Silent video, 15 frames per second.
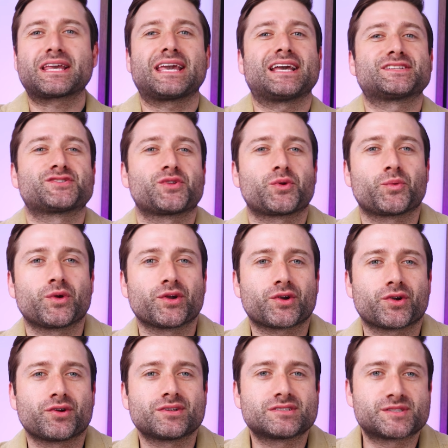cancel the
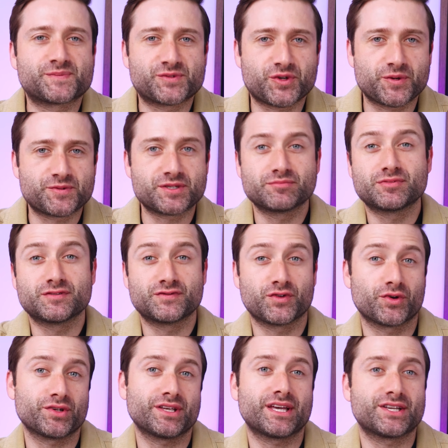recurring subscription
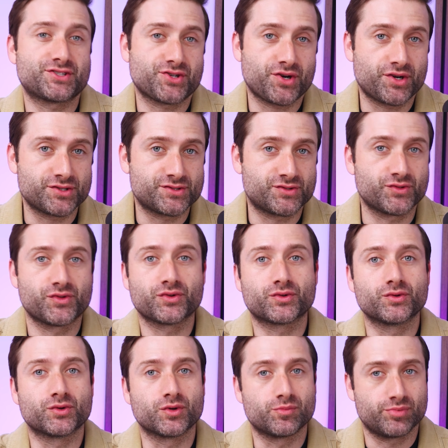before you get charged through the
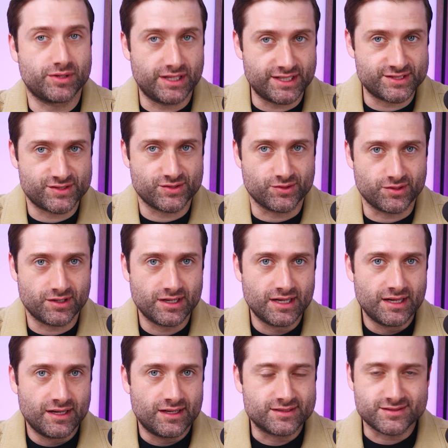Google Play Store.
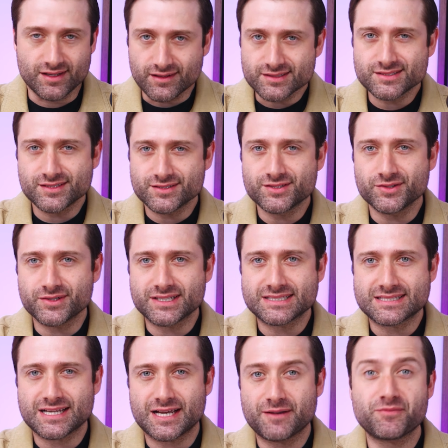As long as you do it in
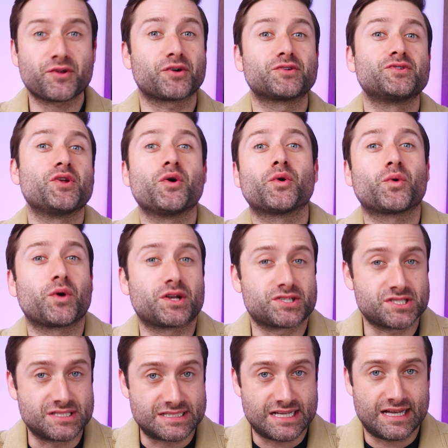time, there are no questions